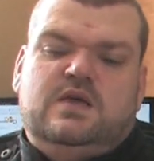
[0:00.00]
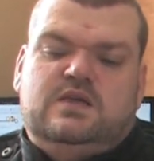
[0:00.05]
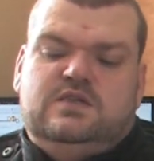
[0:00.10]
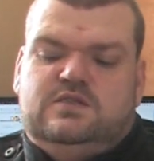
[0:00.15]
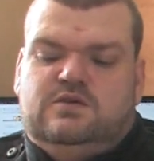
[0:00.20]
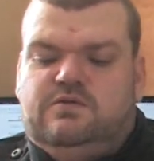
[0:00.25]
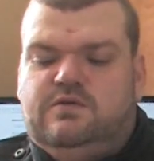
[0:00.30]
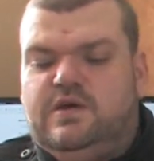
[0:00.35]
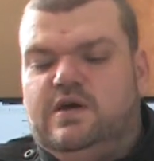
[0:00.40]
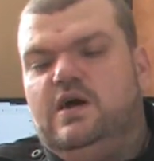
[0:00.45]

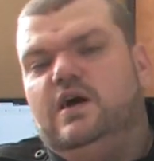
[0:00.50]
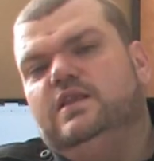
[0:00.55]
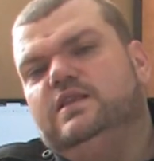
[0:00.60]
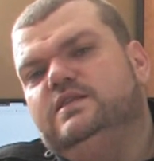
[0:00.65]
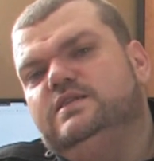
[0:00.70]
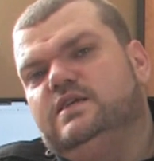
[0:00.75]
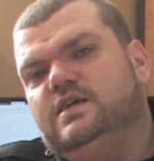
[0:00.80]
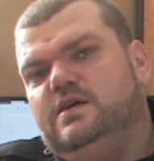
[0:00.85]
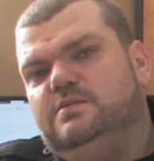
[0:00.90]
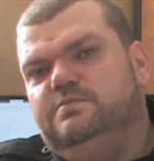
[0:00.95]
So RuggOn
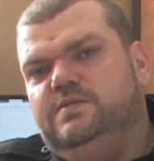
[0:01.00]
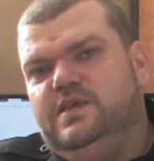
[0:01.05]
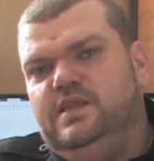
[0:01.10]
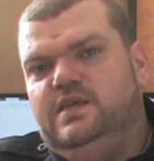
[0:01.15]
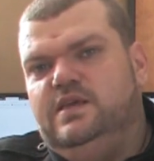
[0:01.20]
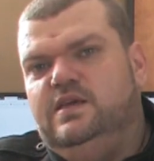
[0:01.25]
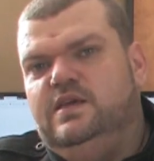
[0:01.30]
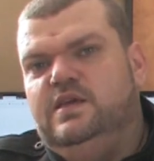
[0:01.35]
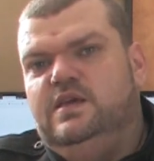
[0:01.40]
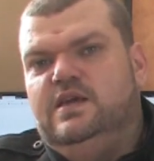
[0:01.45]
is a
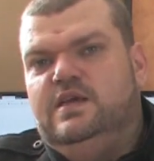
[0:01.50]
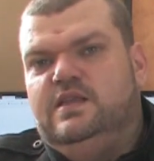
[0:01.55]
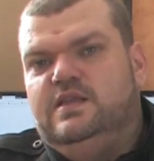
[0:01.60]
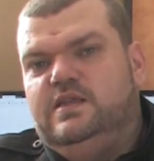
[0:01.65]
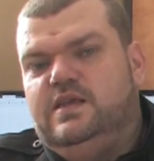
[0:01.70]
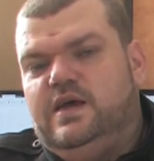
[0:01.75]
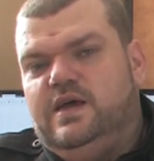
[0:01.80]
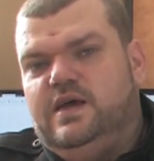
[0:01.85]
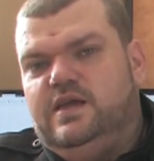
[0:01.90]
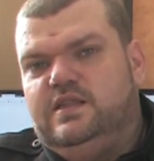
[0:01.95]
company
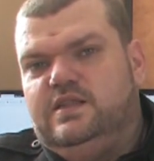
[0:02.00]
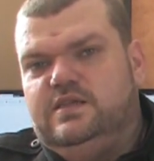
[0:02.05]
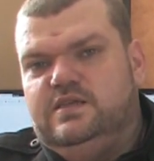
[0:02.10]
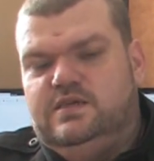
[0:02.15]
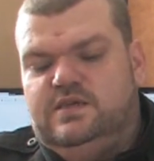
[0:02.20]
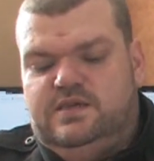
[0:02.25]
that